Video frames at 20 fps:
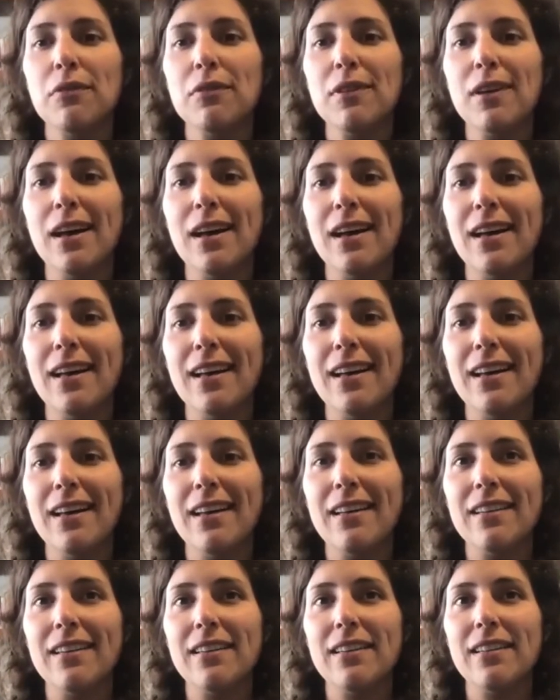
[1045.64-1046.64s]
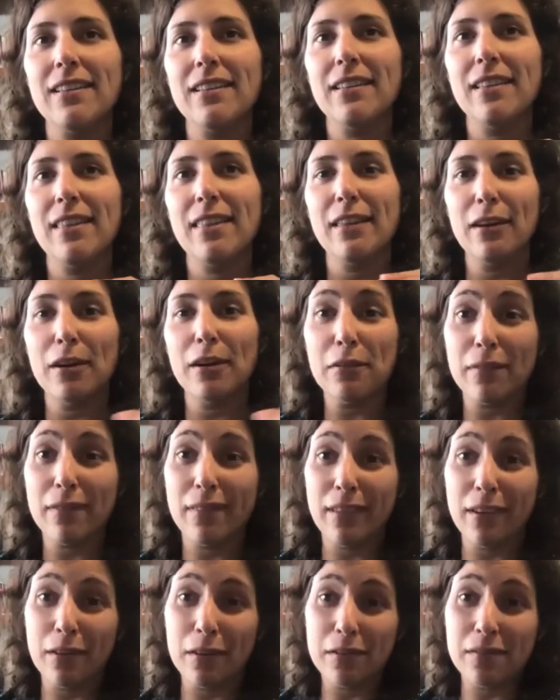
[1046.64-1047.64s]
uh, their,
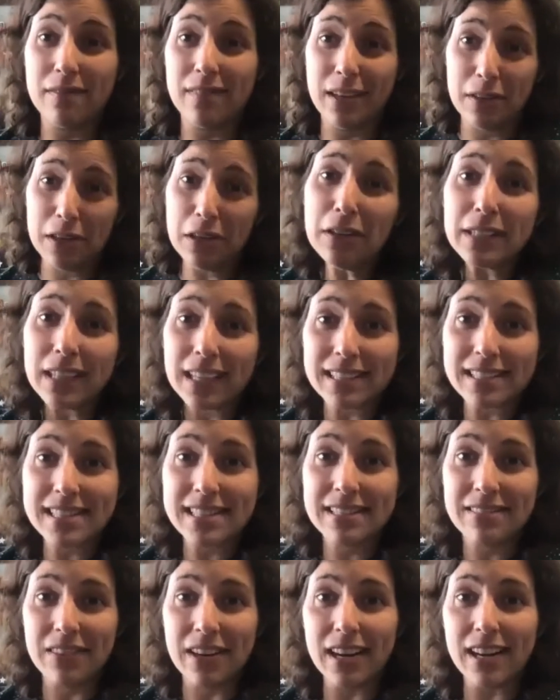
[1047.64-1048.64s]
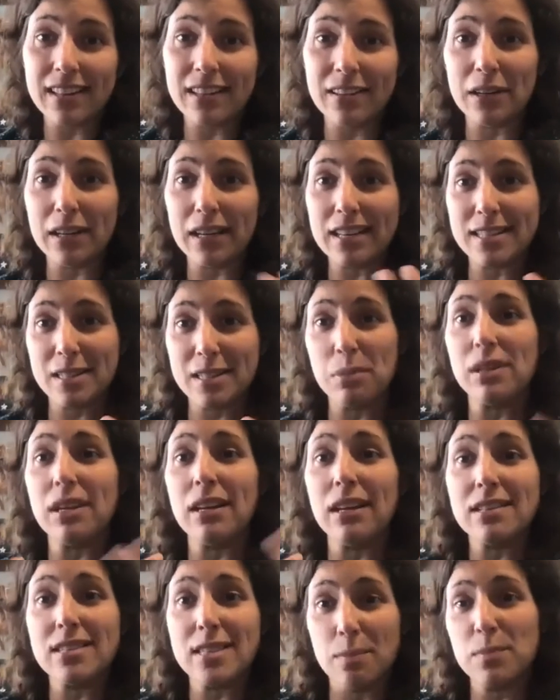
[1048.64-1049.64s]
their, their illness, right? They're exhibiting
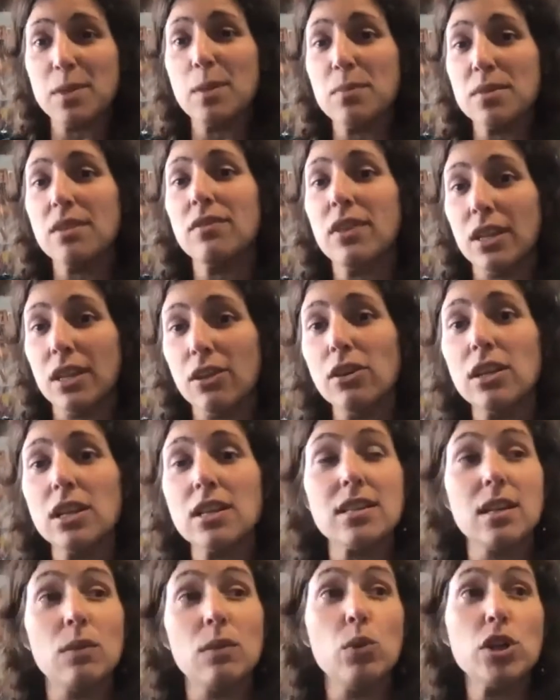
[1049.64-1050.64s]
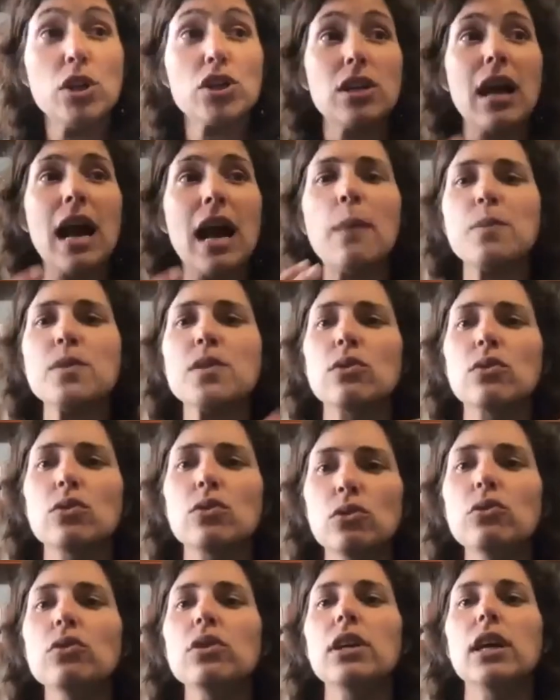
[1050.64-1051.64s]
right. symptoms of an illness, and we should
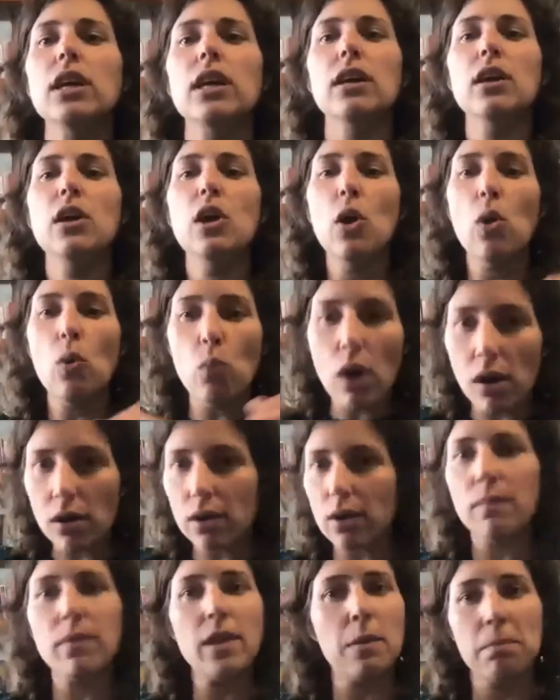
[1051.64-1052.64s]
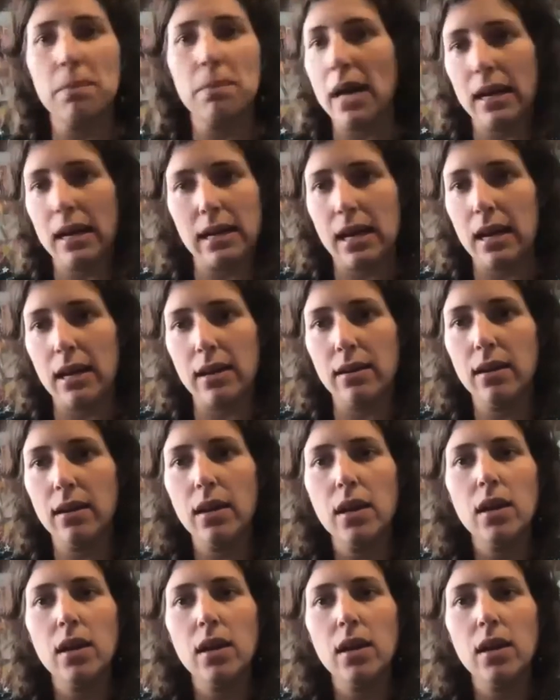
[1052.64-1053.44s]
absolutely welcome them back in.